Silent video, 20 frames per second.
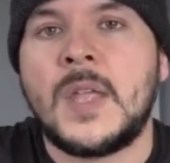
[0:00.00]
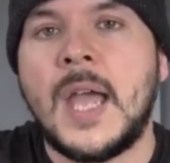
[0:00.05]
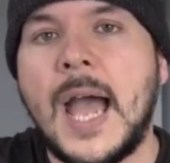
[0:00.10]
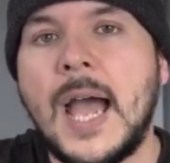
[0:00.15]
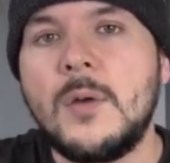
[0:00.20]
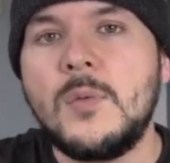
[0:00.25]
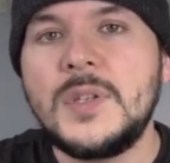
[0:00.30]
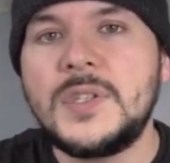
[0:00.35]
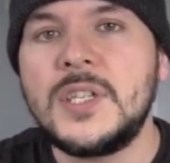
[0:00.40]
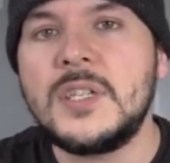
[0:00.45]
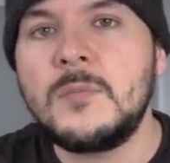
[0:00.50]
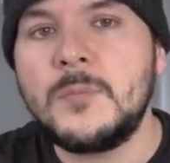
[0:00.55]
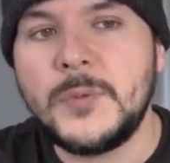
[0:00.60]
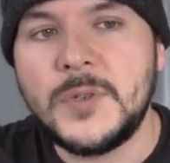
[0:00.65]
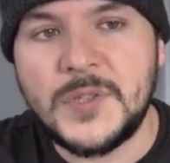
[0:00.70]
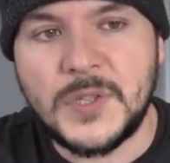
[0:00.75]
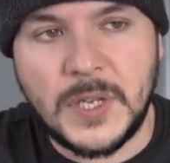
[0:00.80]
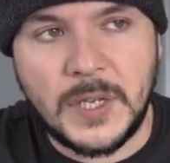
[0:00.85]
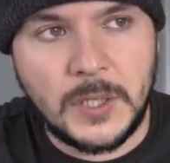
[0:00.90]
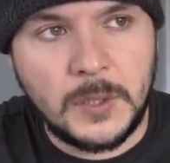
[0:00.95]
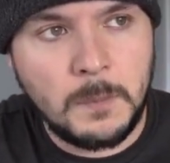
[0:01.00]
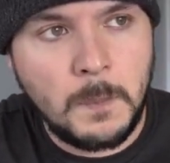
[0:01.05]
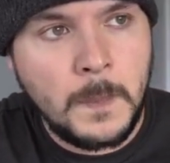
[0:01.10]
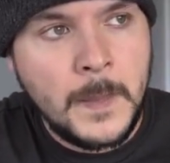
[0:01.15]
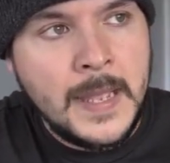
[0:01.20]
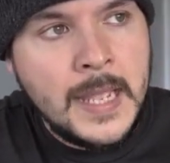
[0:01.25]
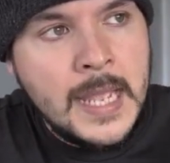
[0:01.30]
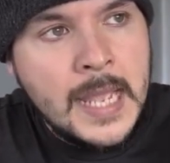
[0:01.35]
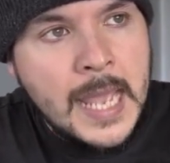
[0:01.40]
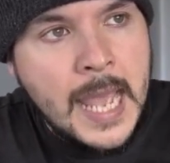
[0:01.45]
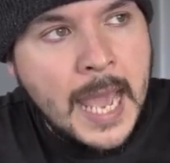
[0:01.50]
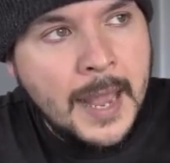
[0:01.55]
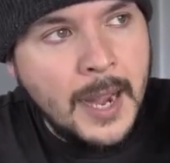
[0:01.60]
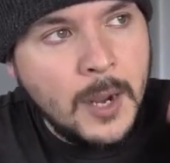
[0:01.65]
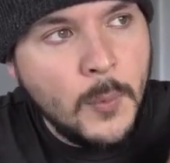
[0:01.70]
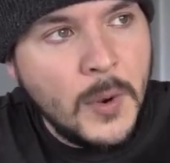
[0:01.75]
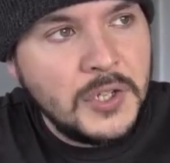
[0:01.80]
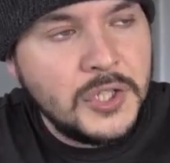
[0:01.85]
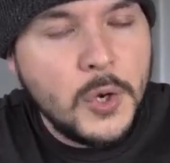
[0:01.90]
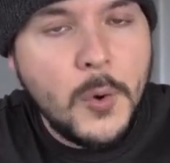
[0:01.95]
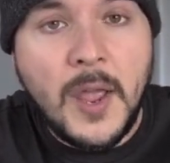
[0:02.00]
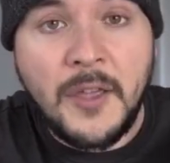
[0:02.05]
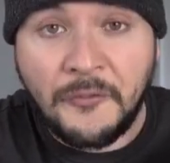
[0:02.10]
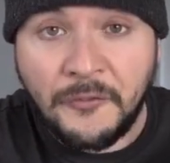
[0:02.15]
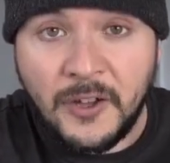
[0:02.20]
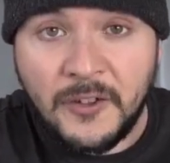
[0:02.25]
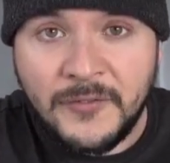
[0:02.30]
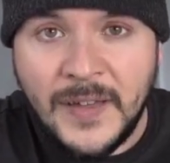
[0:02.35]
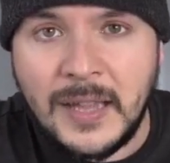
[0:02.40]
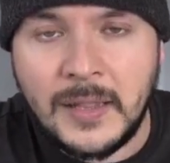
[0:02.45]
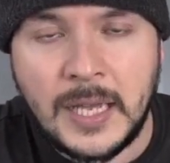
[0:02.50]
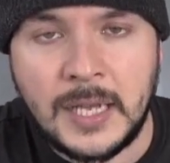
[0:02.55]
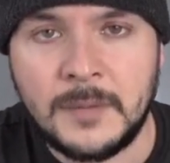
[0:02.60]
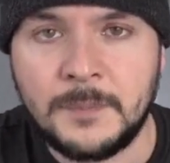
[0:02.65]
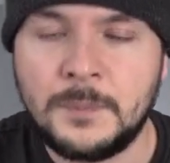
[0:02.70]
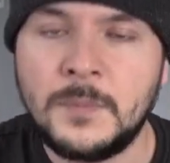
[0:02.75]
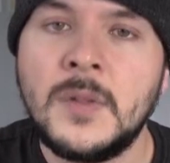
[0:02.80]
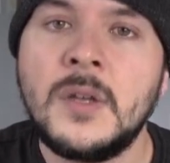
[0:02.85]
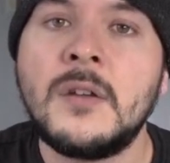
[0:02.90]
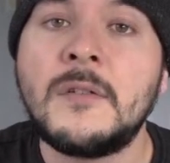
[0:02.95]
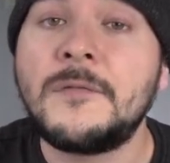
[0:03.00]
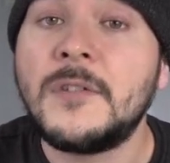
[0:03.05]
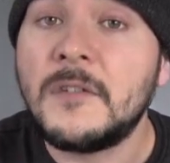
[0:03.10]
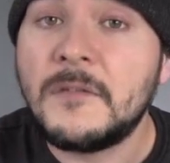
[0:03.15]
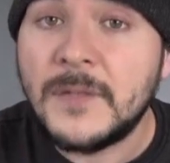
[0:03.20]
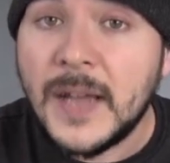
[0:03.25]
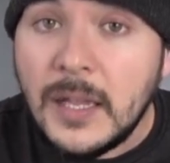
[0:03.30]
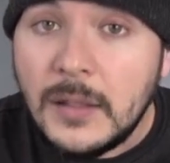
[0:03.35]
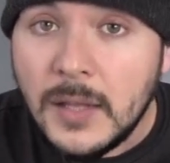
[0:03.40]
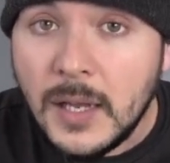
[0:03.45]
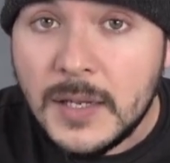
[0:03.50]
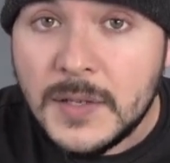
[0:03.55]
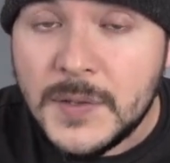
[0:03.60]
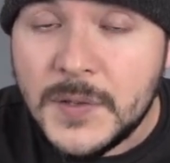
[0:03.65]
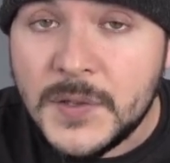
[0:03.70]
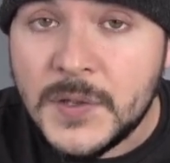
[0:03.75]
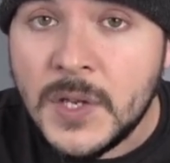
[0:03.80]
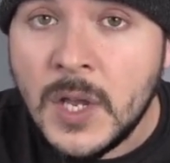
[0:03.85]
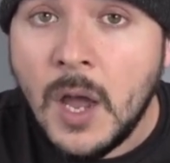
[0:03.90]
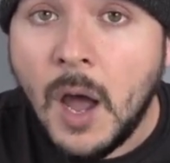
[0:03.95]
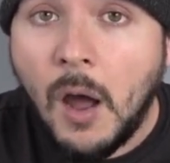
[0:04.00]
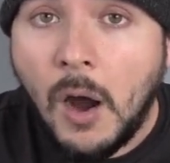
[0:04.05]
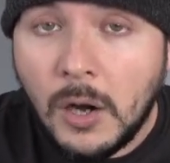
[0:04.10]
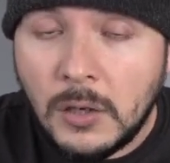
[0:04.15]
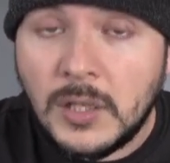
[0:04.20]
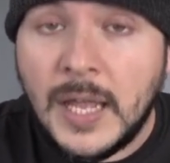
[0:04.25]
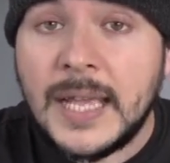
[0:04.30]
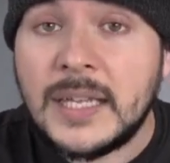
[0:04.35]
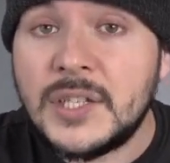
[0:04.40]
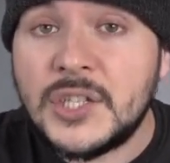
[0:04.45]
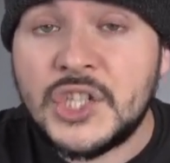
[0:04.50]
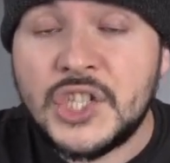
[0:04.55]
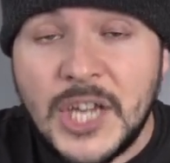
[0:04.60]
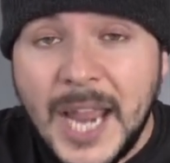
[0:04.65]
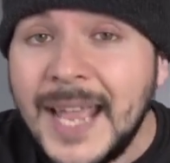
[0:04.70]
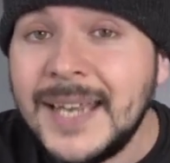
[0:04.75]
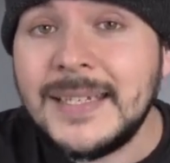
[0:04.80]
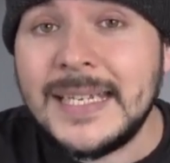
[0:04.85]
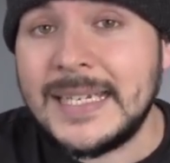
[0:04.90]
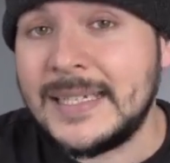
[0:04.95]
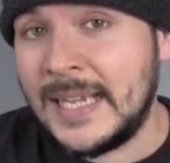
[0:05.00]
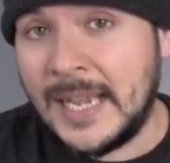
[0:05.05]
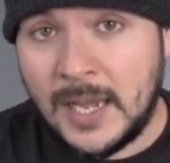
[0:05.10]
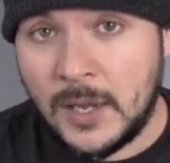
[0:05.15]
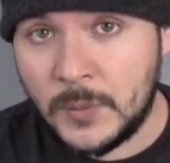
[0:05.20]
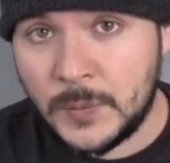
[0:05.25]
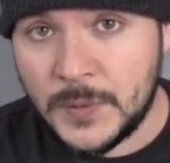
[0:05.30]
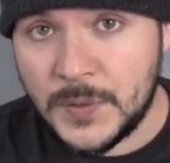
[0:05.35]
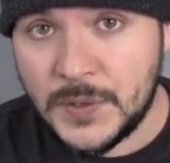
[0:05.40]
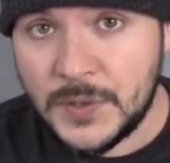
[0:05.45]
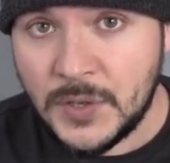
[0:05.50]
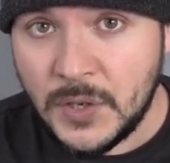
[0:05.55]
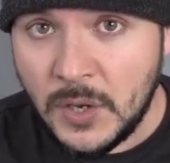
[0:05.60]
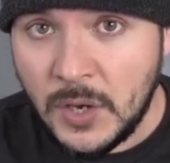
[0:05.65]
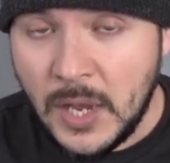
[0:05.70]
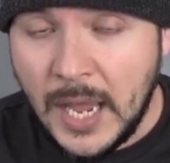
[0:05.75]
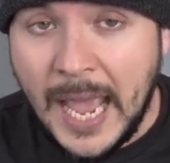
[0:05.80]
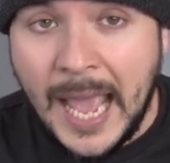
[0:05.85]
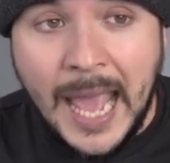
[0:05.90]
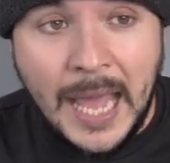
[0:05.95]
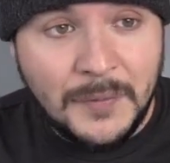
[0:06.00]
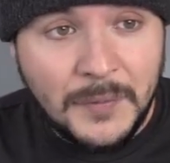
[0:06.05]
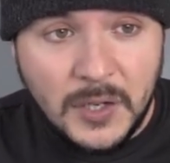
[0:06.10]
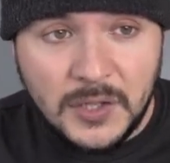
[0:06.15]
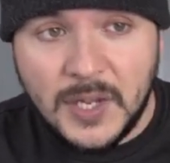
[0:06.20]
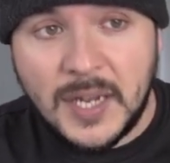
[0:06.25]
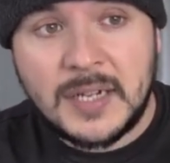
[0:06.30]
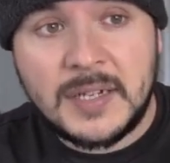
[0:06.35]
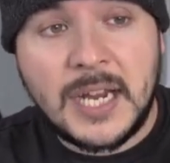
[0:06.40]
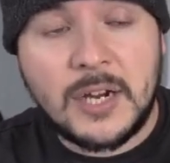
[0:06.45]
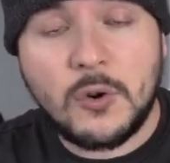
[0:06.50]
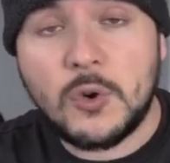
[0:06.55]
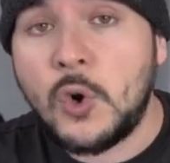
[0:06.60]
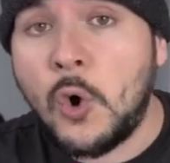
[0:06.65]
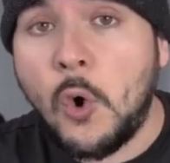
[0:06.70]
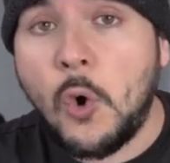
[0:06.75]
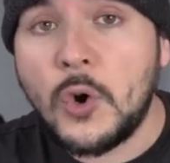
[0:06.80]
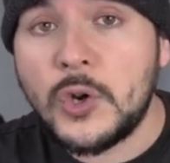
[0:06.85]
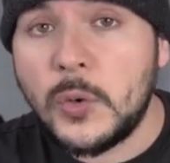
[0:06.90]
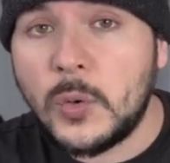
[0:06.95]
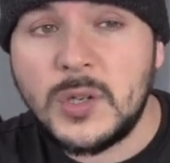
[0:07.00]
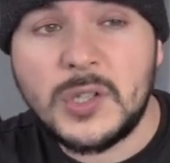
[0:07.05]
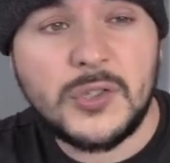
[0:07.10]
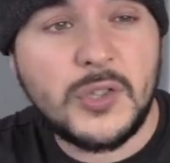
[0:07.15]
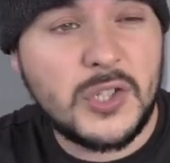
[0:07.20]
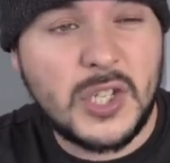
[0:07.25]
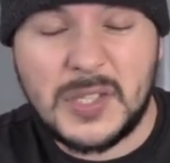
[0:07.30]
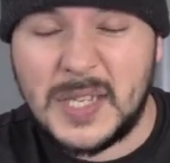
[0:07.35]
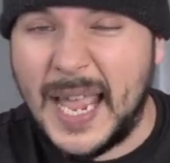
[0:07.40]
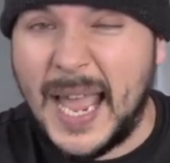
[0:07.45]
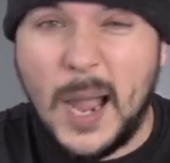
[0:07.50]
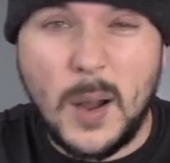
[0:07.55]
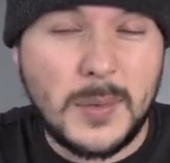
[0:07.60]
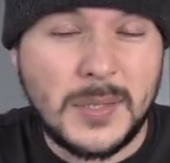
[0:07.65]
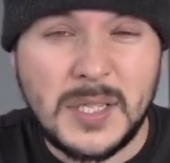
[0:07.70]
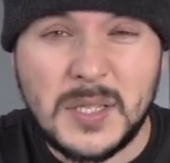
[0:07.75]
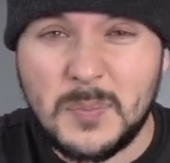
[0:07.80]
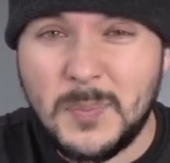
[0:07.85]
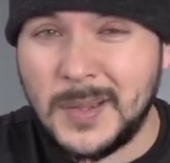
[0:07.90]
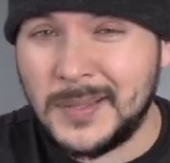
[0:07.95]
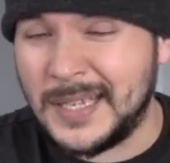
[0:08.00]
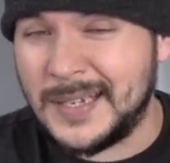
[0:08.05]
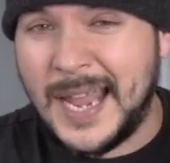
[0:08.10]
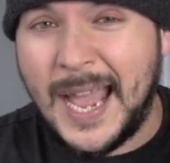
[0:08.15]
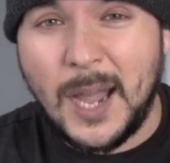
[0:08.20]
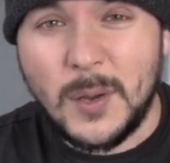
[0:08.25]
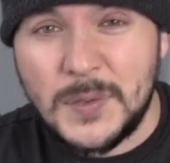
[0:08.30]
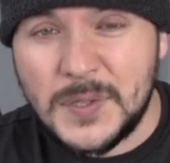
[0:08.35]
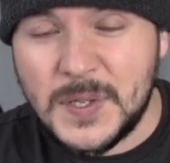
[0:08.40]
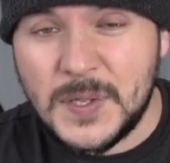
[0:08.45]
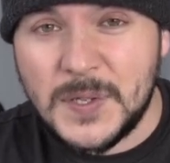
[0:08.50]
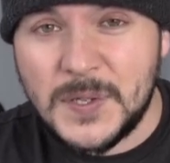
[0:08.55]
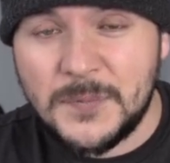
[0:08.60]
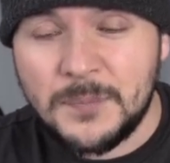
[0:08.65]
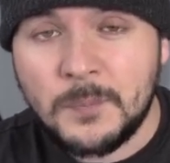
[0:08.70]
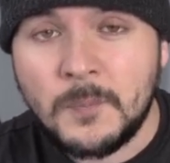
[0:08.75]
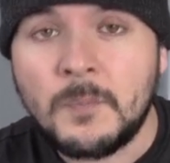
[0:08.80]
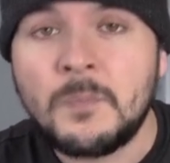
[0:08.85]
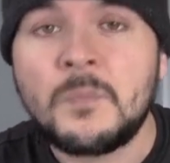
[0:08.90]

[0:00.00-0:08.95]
I was in Brazil and I went to a favela. Favelas are like shanty towns, and there's like narrow corridors. They're just houses built on houses.